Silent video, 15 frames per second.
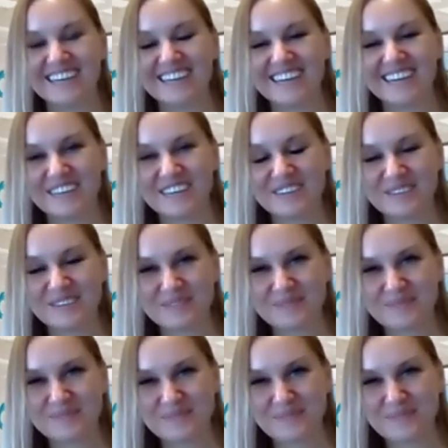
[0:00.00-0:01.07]

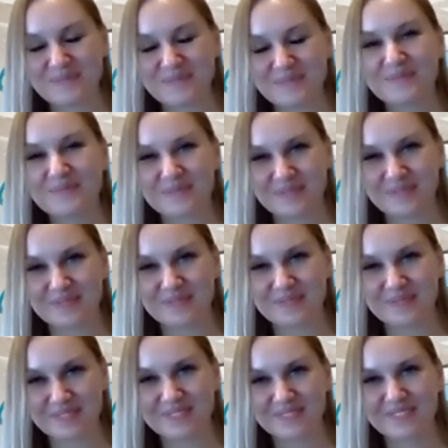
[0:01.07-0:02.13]

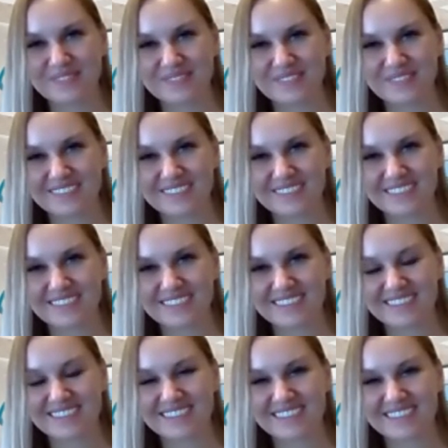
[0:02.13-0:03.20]

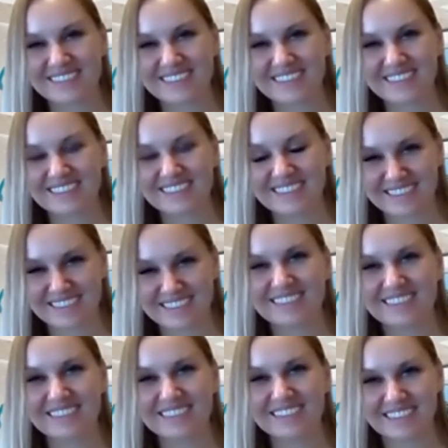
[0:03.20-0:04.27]

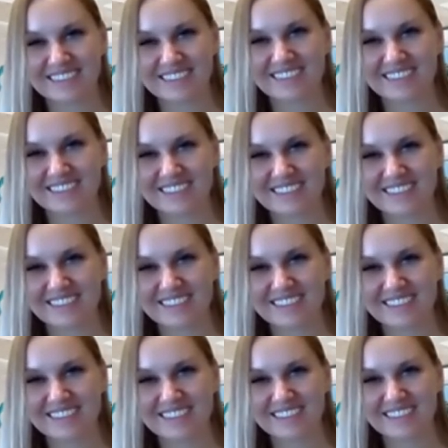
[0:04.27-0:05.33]

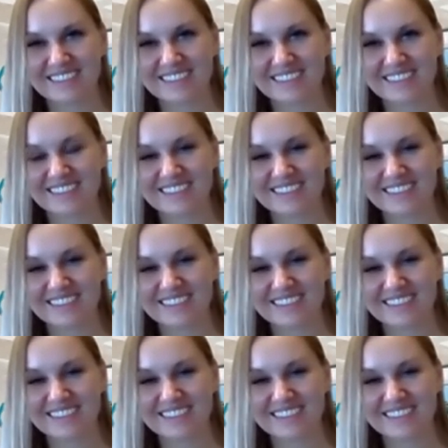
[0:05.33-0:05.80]
(not speaking)